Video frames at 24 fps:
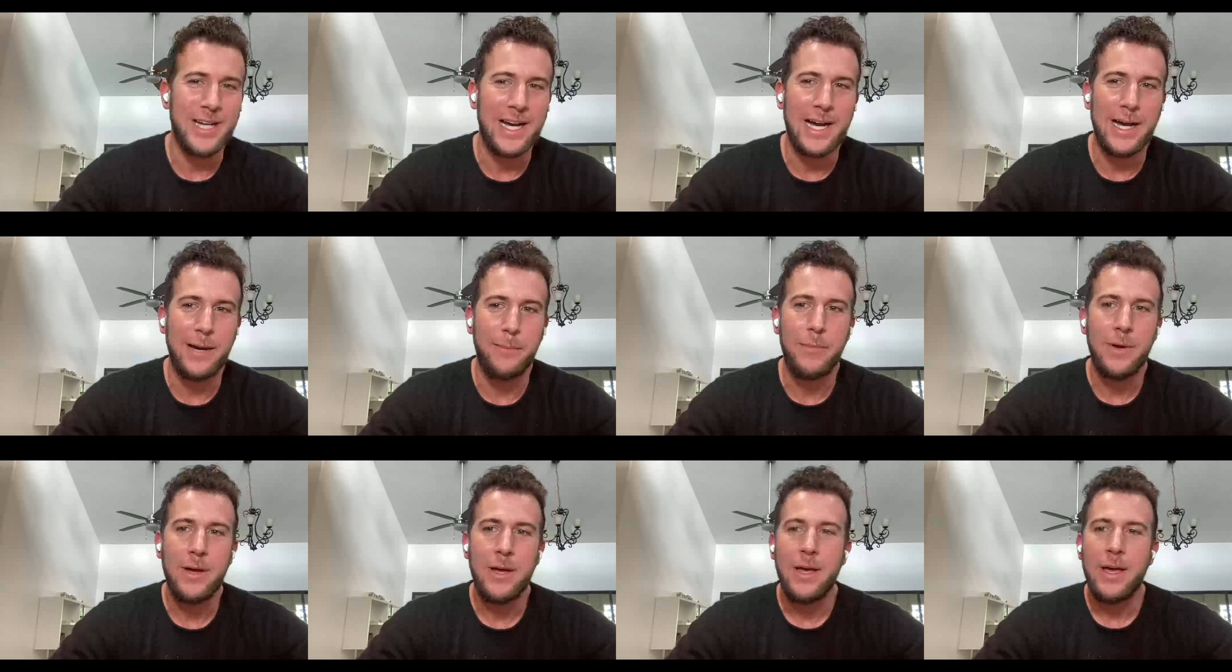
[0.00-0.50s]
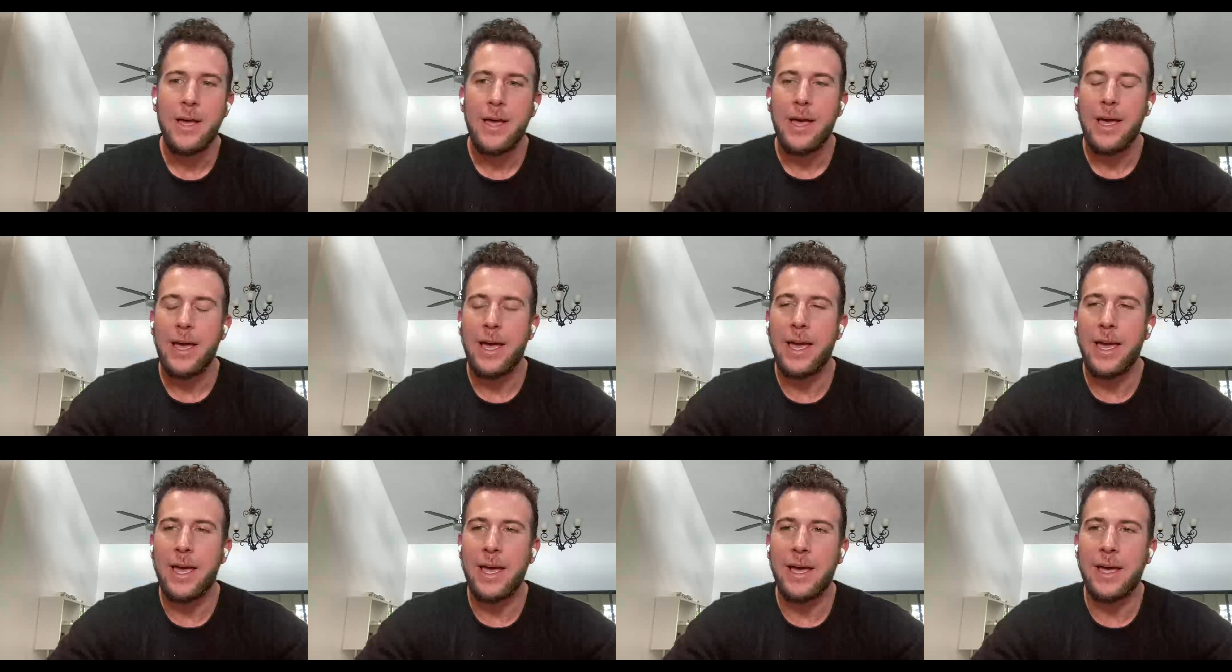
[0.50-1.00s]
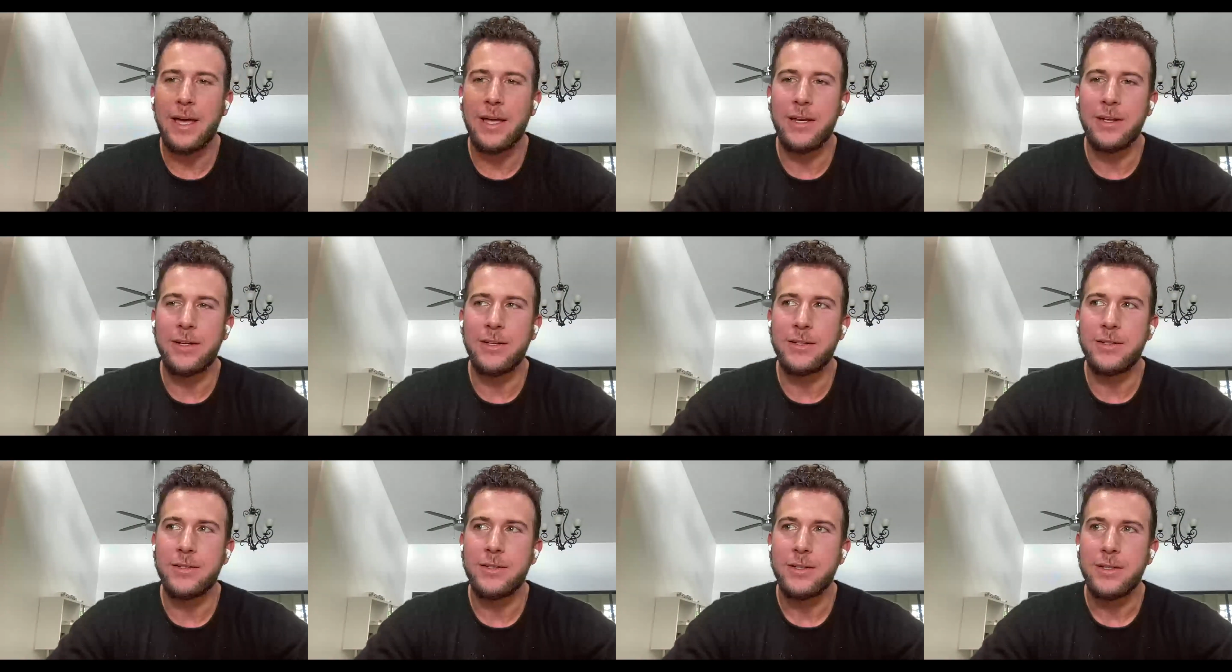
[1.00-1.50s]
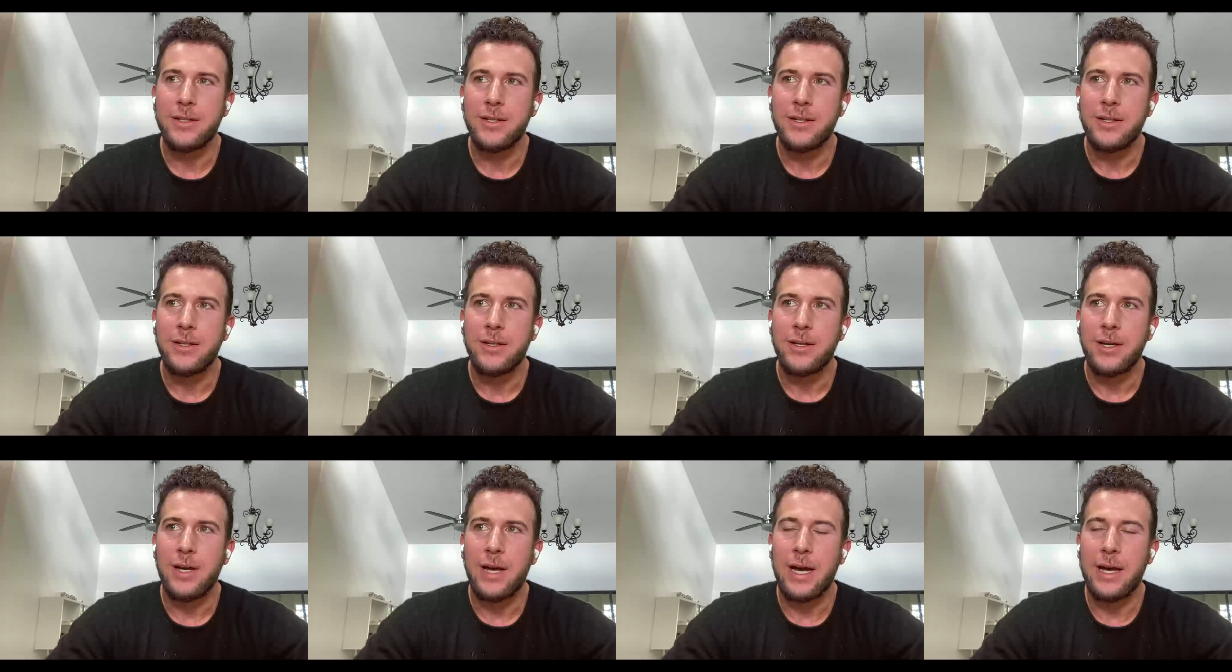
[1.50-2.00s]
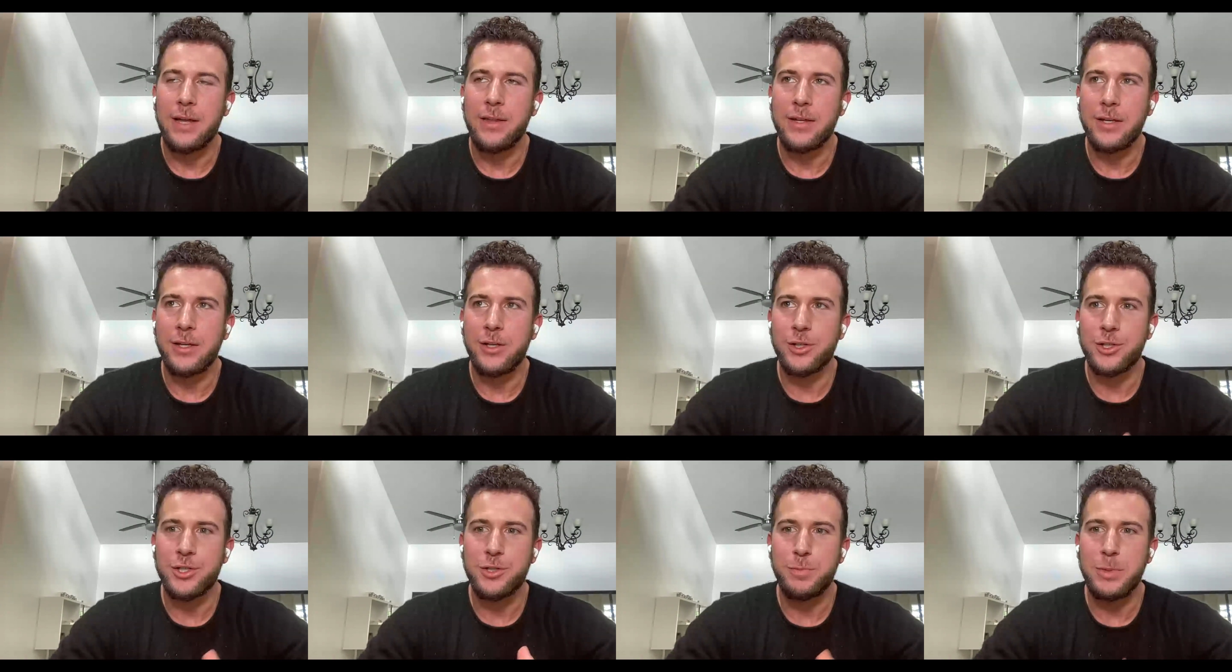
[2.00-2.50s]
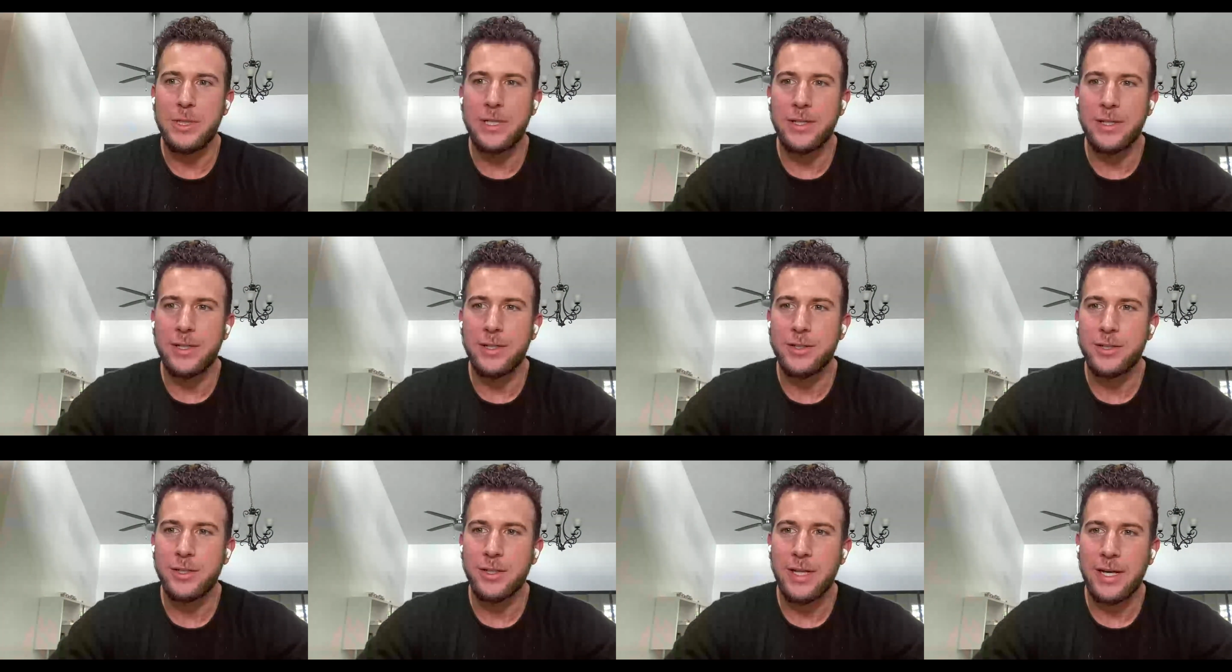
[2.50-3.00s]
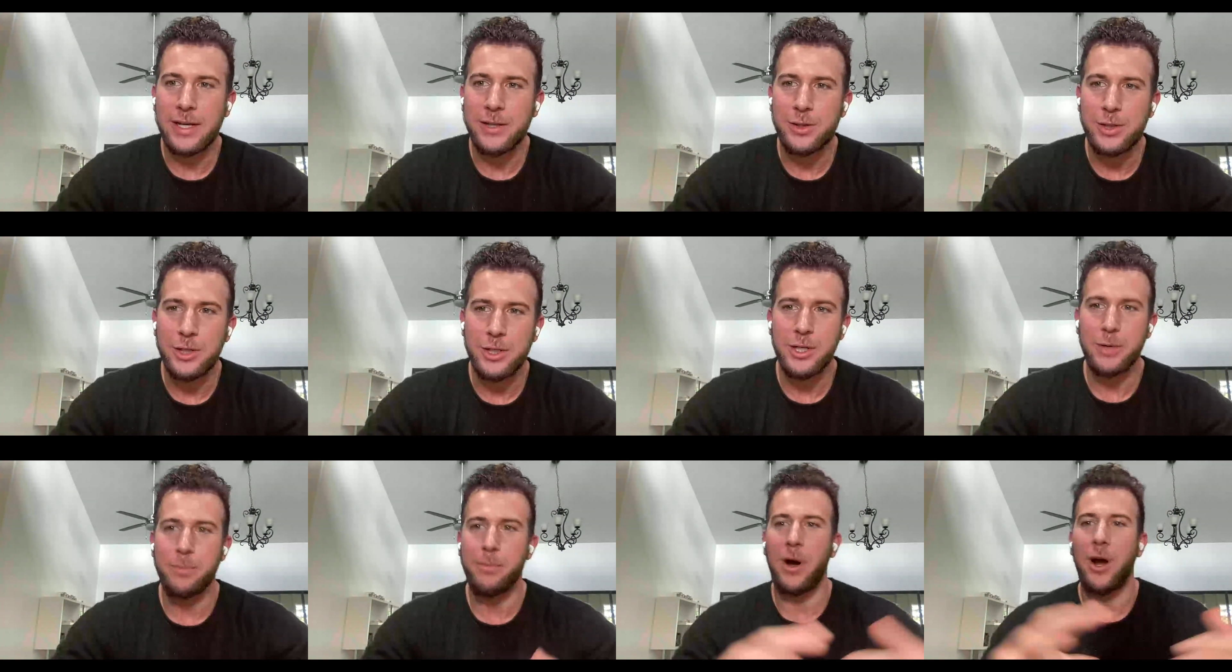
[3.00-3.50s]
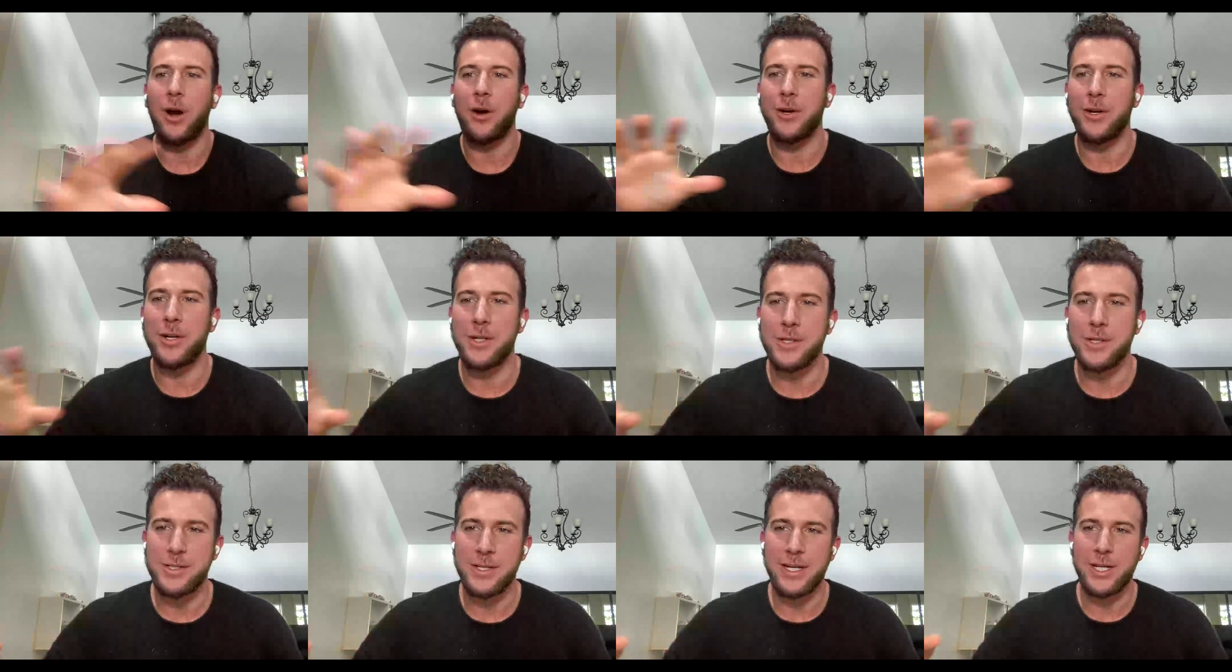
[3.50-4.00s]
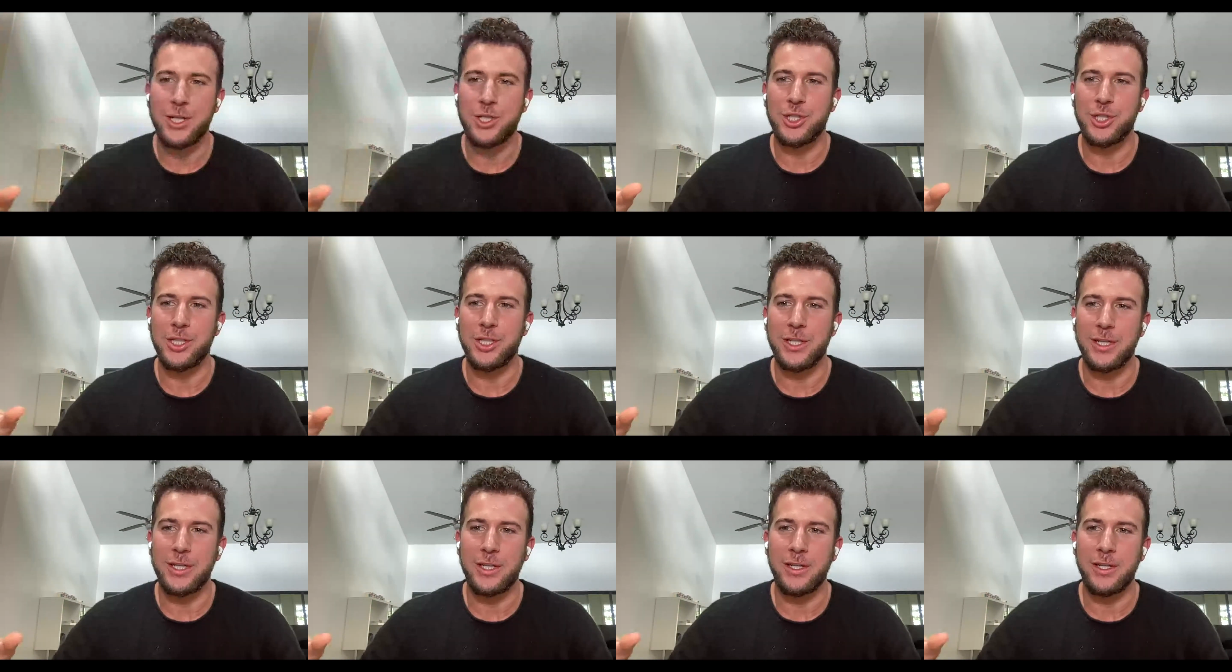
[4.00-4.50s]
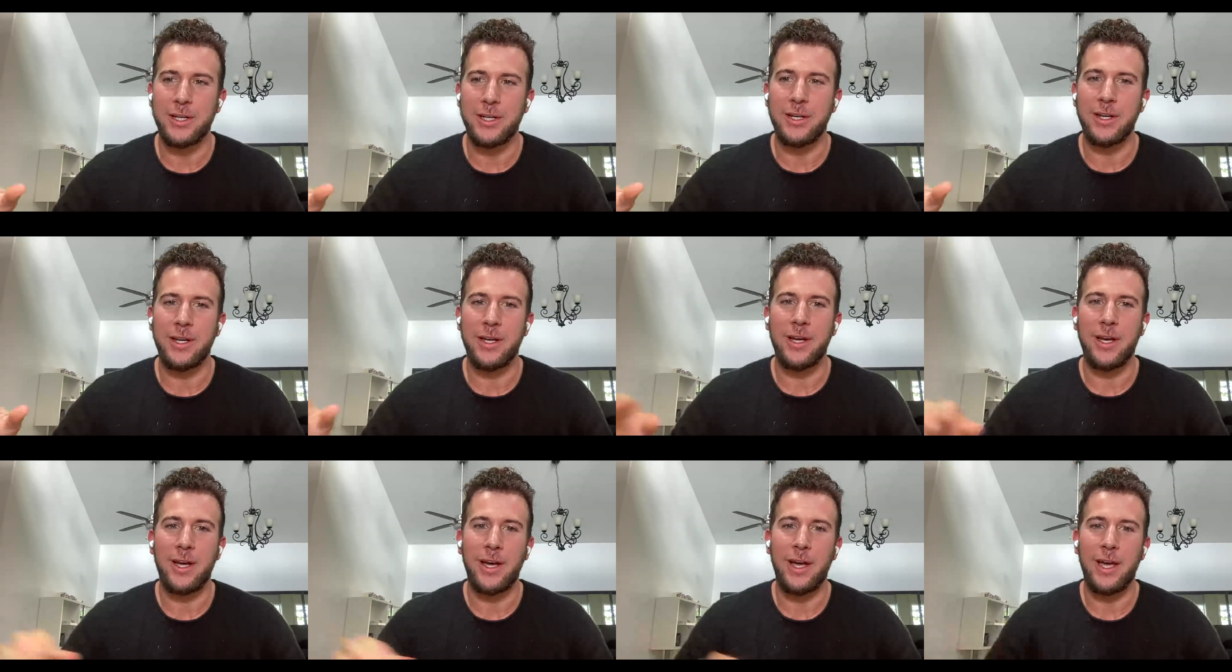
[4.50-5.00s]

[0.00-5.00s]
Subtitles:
time. And I think you're speaking to like the democratization